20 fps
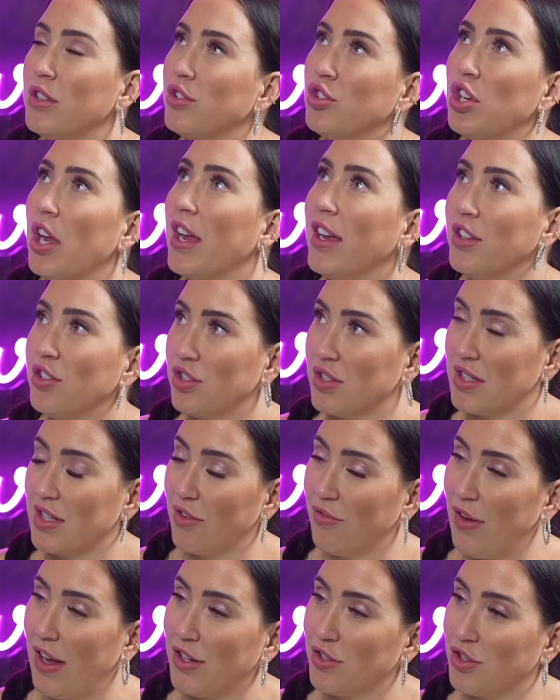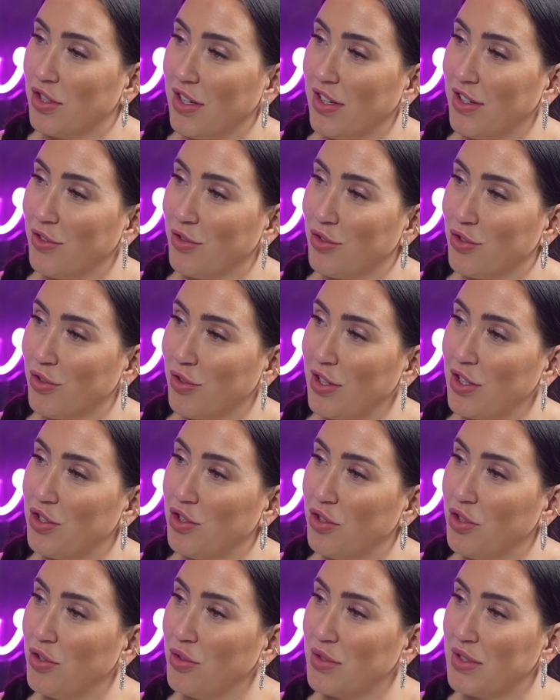changes in the fashion industry do
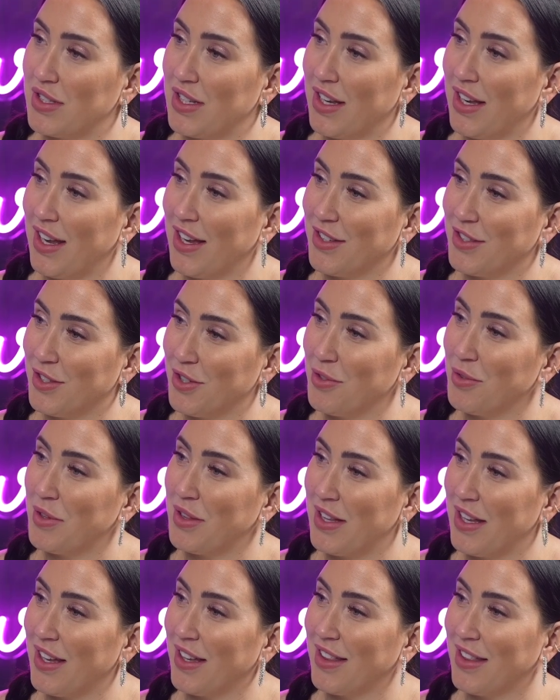you see? And do you think